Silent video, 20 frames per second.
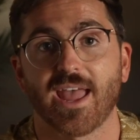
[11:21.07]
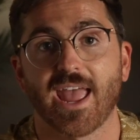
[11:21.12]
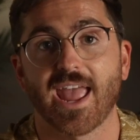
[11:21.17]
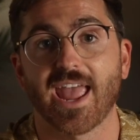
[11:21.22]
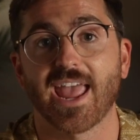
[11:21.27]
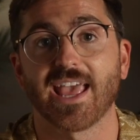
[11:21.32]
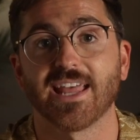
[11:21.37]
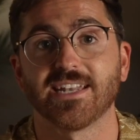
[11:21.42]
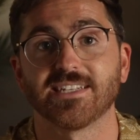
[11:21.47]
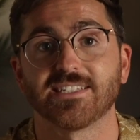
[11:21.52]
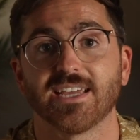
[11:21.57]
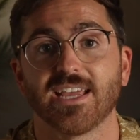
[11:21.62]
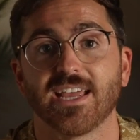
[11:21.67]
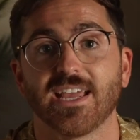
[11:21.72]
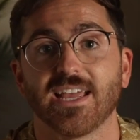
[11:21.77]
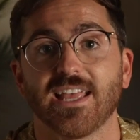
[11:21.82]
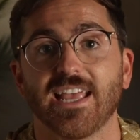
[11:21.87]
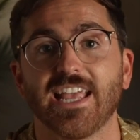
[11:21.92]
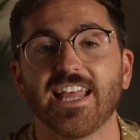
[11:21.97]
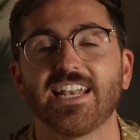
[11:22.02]
and
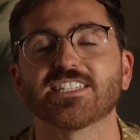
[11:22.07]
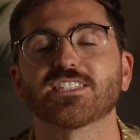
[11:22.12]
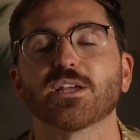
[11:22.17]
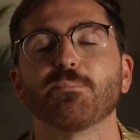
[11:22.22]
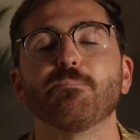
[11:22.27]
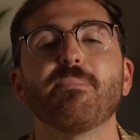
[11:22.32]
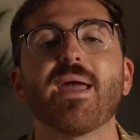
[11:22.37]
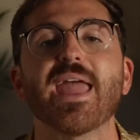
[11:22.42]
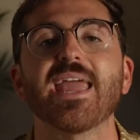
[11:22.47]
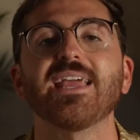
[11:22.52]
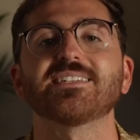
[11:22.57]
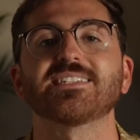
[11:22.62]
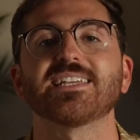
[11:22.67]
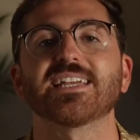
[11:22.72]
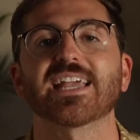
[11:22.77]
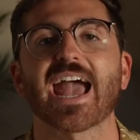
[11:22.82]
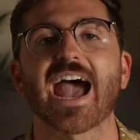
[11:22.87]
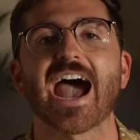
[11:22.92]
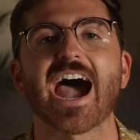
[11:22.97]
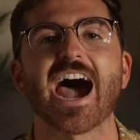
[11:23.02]
it is
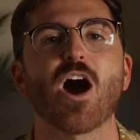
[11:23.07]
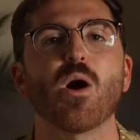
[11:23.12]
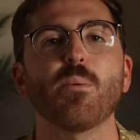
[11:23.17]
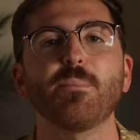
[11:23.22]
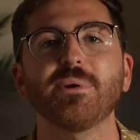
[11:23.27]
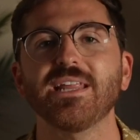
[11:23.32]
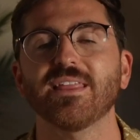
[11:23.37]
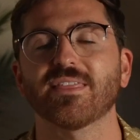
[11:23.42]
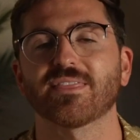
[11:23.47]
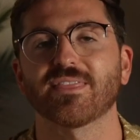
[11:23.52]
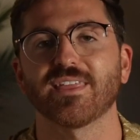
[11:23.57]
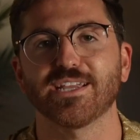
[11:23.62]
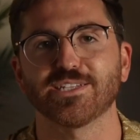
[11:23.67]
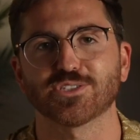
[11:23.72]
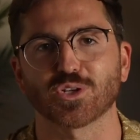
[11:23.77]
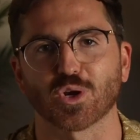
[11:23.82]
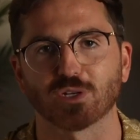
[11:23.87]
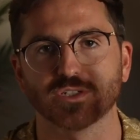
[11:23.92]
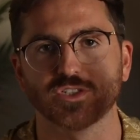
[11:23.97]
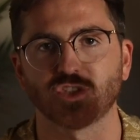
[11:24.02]
amazing how many
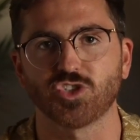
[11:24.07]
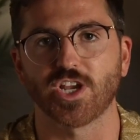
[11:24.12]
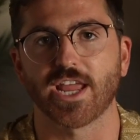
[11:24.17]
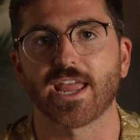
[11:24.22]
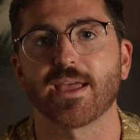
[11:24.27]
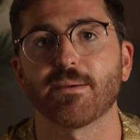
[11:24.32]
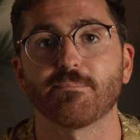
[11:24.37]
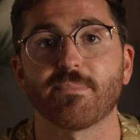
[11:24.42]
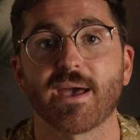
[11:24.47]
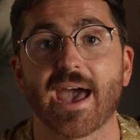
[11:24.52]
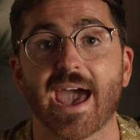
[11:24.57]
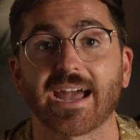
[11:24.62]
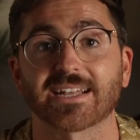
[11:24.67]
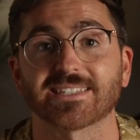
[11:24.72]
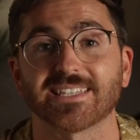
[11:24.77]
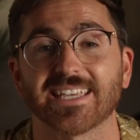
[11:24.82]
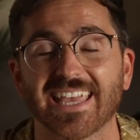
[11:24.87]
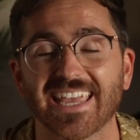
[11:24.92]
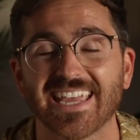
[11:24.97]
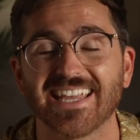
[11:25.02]
things are
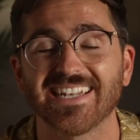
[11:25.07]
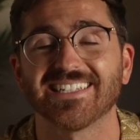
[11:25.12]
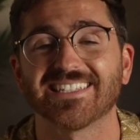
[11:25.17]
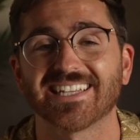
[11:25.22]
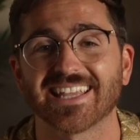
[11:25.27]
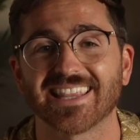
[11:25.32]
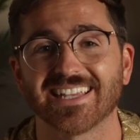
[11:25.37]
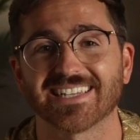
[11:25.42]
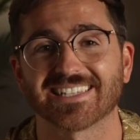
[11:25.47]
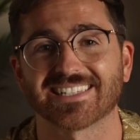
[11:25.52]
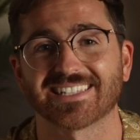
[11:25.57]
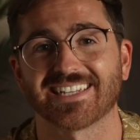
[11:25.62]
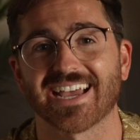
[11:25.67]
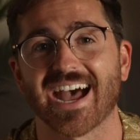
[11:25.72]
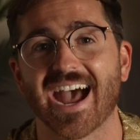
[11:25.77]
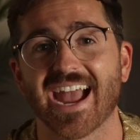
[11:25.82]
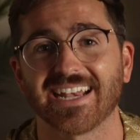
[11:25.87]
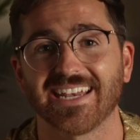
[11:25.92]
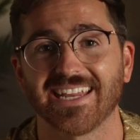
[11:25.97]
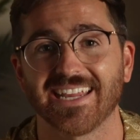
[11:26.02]
jam-packed into this
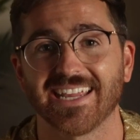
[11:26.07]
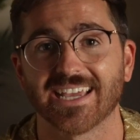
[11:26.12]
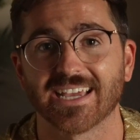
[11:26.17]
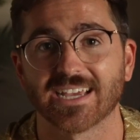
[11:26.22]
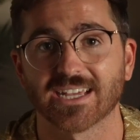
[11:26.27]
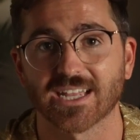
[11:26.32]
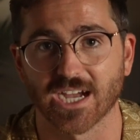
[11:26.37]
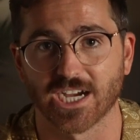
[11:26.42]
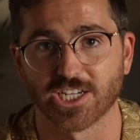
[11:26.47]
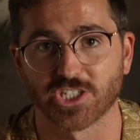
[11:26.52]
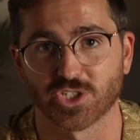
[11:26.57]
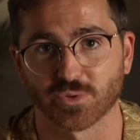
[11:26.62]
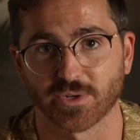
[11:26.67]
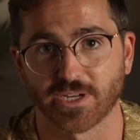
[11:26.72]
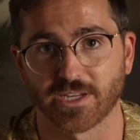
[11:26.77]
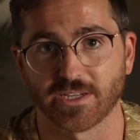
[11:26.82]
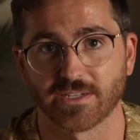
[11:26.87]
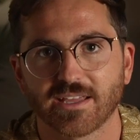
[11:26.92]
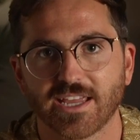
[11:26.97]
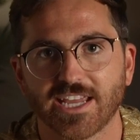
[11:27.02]
tiny country.